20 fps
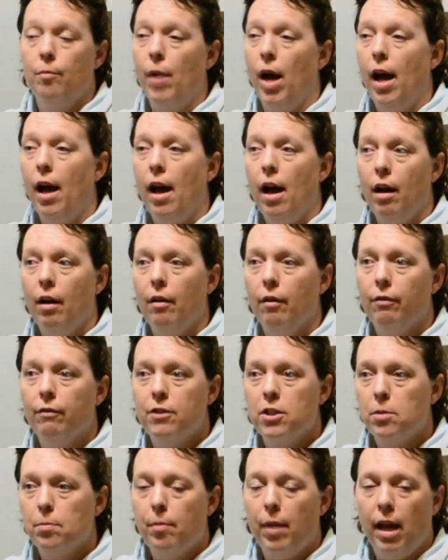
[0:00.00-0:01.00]
I
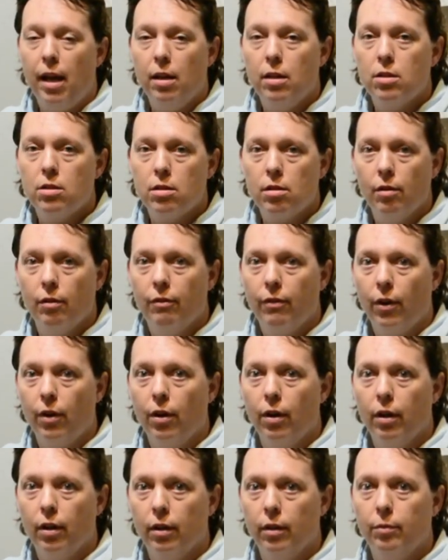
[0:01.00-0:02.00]
have space
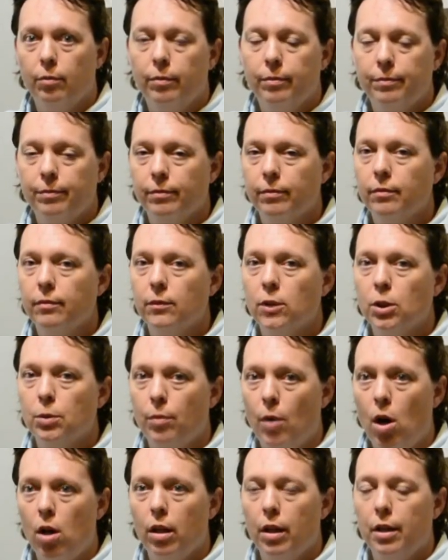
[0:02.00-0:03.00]
for
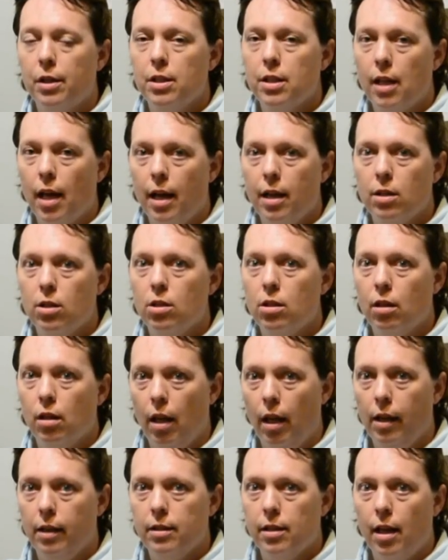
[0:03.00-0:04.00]
smaller sized
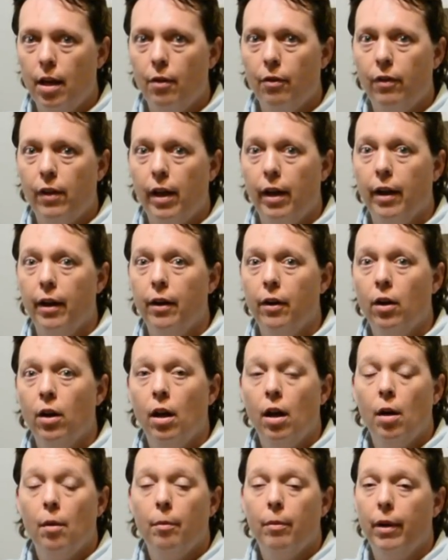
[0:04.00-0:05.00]
things out there,
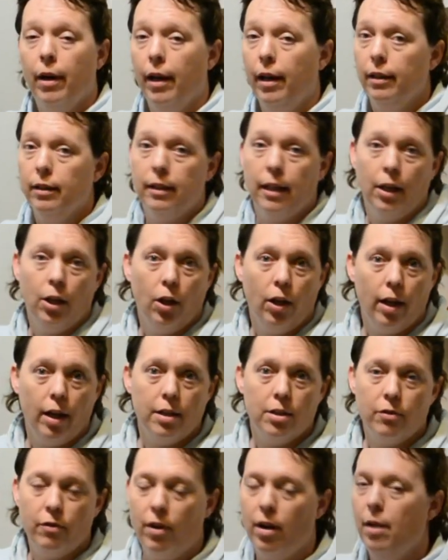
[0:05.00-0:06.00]
but thank you
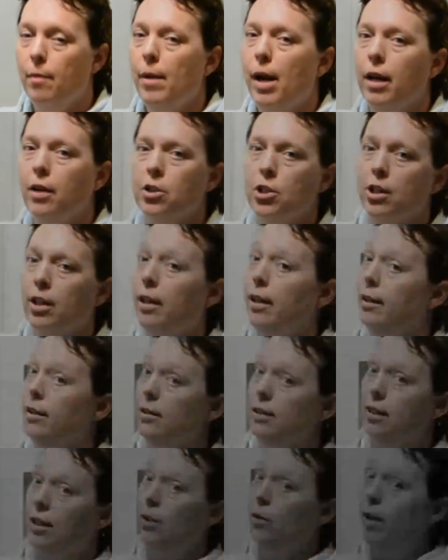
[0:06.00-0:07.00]
guys very much, and I'll see you